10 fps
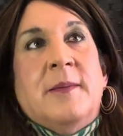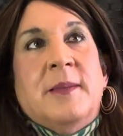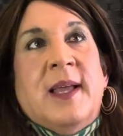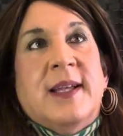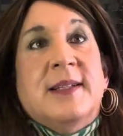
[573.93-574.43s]

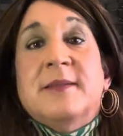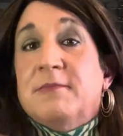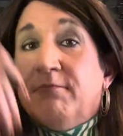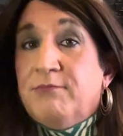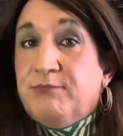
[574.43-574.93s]
Like
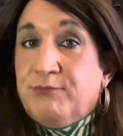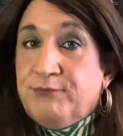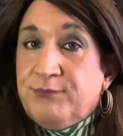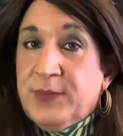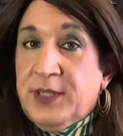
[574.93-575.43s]

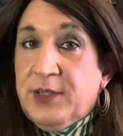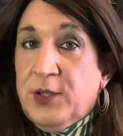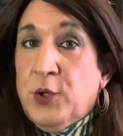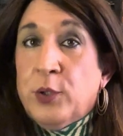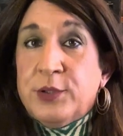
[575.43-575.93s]
this
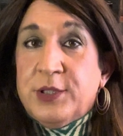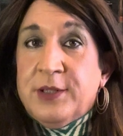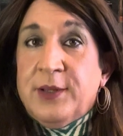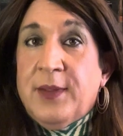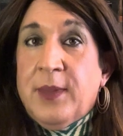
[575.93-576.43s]

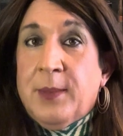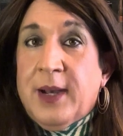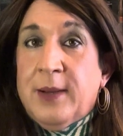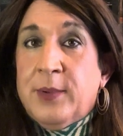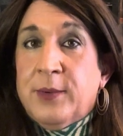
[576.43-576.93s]
notion that the
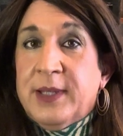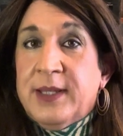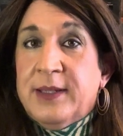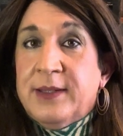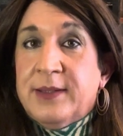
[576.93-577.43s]
Bible
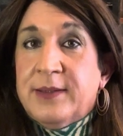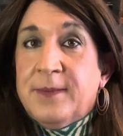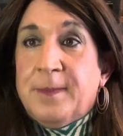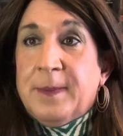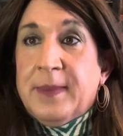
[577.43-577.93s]
is
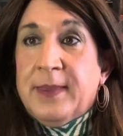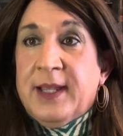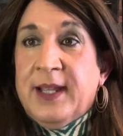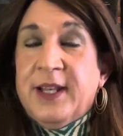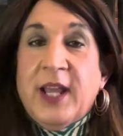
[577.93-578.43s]

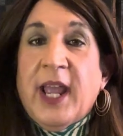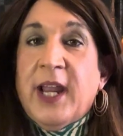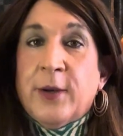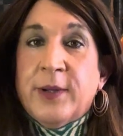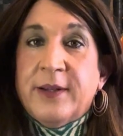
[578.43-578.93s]
the
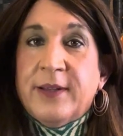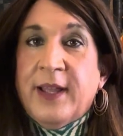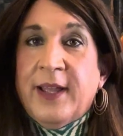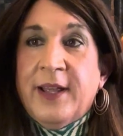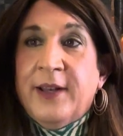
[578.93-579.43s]
inherent
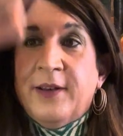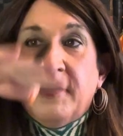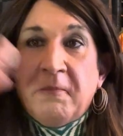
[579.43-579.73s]
and